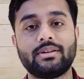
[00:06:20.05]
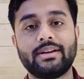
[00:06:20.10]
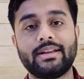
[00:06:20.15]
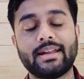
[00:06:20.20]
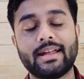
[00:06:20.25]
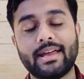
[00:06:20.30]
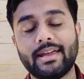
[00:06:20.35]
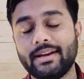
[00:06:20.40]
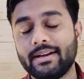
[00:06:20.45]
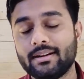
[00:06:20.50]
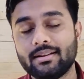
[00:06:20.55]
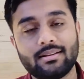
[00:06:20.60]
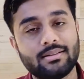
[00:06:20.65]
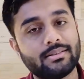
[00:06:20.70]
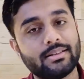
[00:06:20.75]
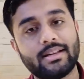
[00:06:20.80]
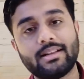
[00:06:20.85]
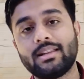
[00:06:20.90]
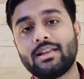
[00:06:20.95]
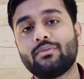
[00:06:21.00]
deny it,
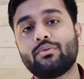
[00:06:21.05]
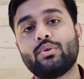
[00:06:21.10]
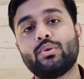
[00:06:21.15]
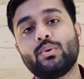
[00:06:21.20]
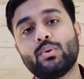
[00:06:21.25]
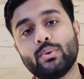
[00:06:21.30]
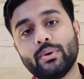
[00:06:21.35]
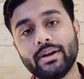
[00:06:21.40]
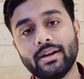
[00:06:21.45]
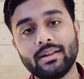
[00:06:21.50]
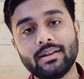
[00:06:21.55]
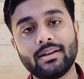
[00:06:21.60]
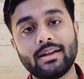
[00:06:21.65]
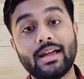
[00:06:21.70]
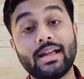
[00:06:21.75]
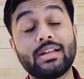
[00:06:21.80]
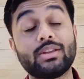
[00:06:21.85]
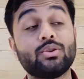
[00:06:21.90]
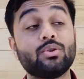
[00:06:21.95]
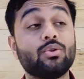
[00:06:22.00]
that they won't do it.
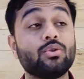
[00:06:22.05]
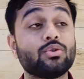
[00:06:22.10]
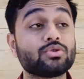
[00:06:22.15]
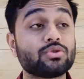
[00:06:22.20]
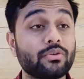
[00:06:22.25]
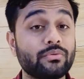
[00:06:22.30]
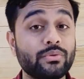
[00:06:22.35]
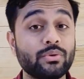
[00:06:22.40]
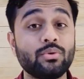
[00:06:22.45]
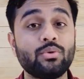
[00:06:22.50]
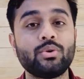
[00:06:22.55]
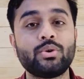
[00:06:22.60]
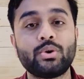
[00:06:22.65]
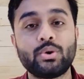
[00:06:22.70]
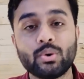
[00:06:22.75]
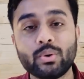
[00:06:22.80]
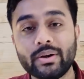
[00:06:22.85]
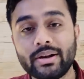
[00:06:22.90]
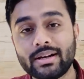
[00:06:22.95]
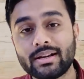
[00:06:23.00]
And those of you who
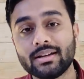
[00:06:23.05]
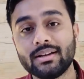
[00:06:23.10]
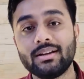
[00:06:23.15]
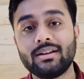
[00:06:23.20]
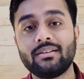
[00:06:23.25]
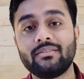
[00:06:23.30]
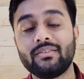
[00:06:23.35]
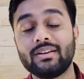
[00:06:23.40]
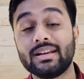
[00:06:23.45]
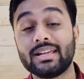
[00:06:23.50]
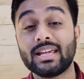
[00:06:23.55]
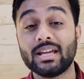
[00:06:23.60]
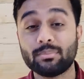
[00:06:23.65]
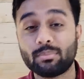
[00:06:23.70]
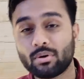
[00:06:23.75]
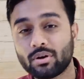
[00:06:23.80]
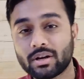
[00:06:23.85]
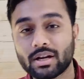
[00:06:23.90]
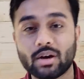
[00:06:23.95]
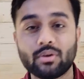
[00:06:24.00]
do it will
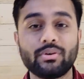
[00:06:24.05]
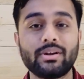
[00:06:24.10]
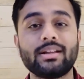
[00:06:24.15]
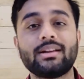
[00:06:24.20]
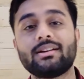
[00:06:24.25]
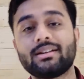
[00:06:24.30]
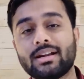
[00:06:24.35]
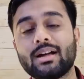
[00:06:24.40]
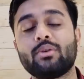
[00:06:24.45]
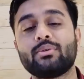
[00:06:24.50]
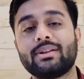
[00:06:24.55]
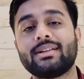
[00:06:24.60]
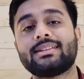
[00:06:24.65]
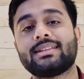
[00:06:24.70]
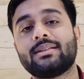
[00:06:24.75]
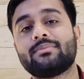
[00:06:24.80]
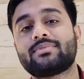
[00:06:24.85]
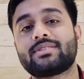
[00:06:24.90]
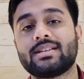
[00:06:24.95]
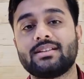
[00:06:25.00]
keep on doubting
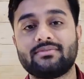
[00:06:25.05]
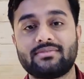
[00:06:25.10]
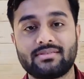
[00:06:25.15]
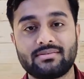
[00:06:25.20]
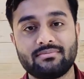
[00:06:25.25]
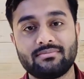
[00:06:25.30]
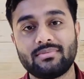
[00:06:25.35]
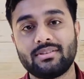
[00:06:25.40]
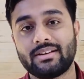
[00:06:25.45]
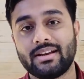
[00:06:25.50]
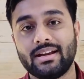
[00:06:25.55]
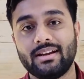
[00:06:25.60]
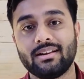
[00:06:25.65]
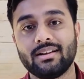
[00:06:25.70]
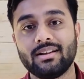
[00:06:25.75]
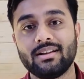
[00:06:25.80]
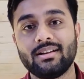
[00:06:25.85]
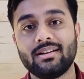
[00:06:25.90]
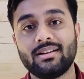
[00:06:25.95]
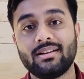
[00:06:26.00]
themselves, right?
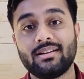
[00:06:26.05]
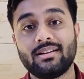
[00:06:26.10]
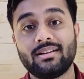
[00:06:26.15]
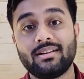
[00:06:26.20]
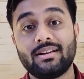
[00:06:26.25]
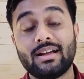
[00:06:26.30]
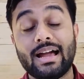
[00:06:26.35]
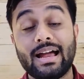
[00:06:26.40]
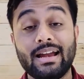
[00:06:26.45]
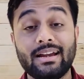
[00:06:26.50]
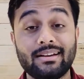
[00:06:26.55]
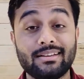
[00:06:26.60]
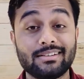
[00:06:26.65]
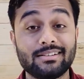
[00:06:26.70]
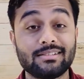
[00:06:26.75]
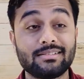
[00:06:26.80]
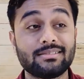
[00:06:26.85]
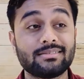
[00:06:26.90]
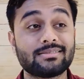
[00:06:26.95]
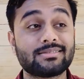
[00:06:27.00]

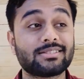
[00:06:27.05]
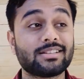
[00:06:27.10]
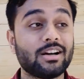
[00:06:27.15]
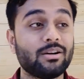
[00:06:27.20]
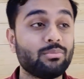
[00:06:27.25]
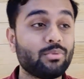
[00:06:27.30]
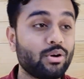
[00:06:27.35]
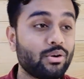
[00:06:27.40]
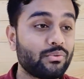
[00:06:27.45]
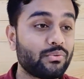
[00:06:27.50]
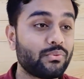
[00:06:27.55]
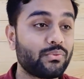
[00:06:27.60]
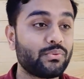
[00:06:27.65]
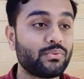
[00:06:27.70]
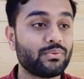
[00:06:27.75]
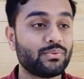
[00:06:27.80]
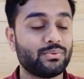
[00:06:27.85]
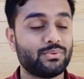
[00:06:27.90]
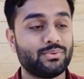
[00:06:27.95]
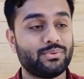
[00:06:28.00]
And some
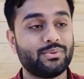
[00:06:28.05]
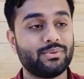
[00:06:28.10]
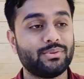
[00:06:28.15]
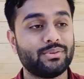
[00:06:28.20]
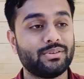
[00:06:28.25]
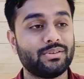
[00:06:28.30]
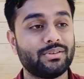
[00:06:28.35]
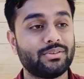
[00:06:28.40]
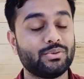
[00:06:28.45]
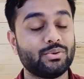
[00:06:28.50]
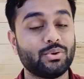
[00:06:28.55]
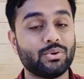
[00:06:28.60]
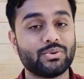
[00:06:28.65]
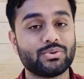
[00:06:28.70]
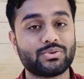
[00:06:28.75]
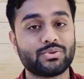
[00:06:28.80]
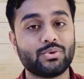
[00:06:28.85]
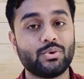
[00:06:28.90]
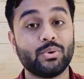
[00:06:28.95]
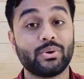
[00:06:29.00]
of
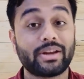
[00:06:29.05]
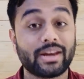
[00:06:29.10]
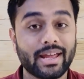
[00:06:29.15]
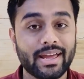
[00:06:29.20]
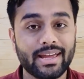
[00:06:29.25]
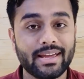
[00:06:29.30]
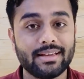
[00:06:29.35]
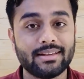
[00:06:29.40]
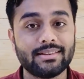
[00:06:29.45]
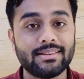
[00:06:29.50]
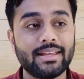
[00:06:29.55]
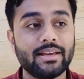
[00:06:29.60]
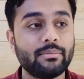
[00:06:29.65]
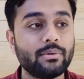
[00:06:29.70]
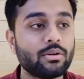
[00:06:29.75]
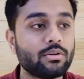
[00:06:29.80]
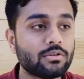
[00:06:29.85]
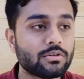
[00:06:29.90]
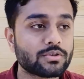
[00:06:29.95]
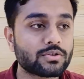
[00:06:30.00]
those who try, they
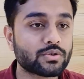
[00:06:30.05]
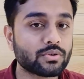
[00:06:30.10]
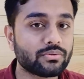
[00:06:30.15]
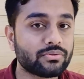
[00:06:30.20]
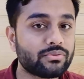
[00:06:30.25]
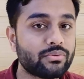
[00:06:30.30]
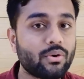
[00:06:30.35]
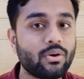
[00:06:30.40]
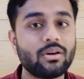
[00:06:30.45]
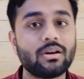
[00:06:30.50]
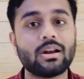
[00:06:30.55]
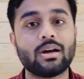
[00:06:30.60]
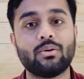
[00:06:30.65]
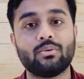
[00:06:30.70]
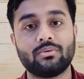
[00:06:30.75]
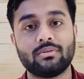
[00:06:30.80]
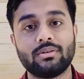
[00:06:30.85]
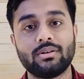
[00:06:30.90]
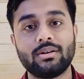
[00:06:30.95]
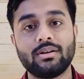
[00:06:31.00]
may also fall
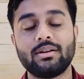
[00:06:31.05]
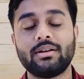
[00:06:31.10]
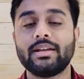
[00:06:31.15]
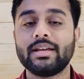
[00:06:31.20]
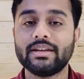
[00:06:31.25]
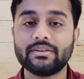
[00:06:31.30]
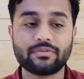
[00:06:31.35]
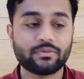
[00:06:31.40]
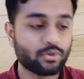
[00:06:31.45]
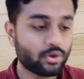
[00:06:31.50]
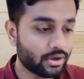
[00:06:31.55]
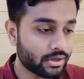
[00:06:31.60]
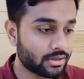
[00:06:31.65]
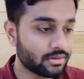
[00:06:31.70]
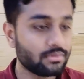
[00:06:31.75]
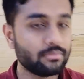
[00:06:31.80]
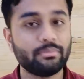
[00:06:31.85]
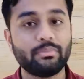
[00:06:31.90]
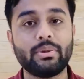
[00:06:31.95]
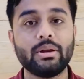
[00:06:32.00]
down, if
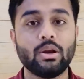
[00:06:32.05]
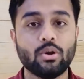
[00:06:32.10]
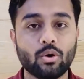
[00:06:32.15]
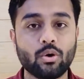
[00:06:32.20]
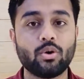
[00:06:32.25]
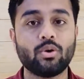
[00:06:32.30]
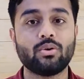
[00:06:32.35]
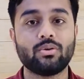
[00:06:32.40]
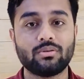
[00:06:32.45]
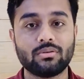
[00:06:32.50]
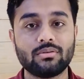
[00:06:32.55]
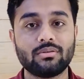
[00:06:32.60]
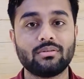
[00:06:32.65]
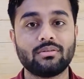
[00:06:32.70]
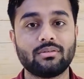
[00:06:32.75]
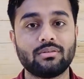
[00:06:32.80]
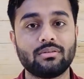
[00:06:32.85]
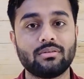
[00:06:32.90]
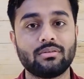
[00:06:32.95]
not below